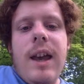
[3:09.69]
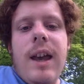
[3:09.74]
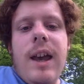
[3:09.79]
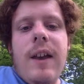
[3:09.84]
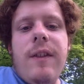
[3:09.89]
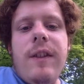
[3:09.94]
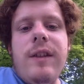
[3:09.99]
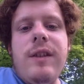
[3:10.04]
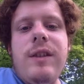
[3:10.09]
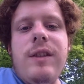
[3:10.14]

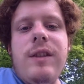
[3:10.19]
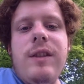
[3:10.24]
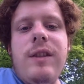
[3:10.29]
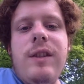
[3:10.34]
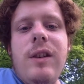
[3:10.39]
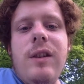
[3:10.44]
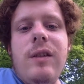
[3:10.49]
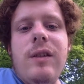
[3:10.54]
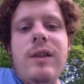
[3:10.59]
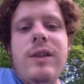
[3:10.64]
And the
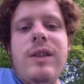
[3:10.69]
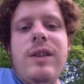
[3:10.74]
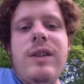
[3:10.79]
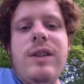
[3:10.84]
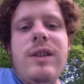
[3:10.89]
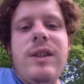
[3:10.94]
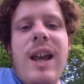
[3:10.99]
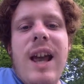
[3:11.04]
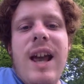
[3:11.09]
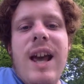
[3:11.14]
silk,
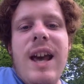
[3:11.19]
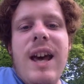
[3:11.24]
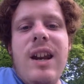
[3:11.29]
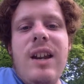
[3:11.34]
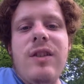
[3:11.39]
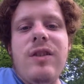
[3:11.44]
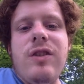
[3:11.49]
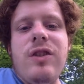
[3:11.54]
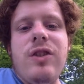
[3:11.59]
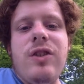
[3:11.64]
sad,
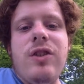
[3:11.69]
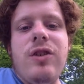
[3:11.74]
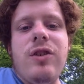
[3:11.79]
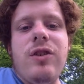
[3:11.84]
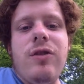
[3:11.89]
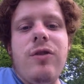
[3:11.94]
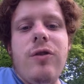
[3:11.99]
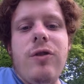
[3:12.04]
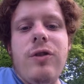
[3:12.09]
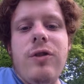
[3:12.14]

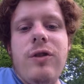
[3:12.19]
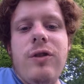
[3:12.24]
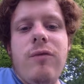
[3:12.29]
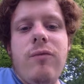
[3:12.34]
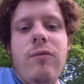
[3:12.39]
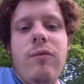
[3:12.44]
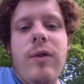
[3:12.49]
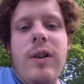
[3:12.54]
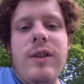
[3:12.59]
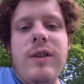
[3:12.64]

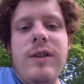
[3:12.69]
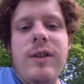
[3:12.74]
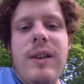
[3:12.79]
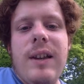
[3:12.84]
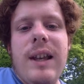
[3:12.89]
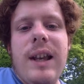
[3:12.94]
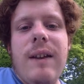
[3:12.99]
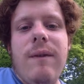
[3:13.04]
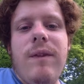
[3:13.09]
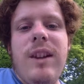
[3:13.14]
uncertain
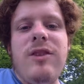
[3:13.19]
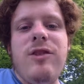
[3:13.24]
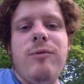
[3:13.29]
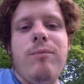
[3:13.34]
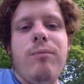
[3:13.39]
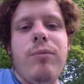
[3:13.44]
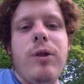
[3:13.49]
rustling of each